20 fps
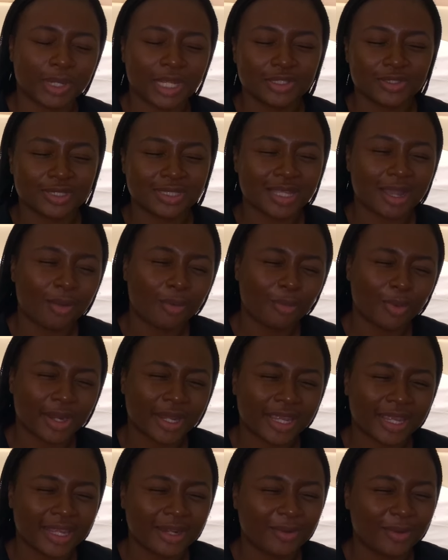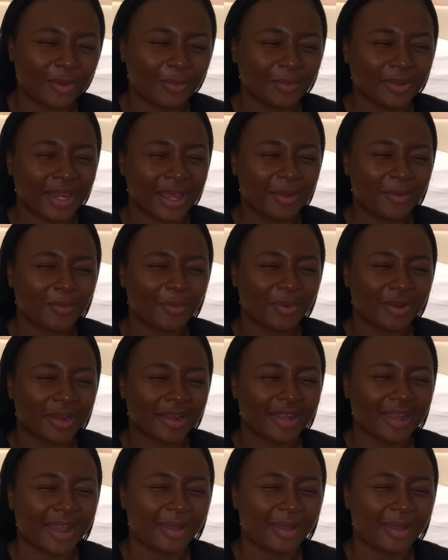Let's just start working, or will I work?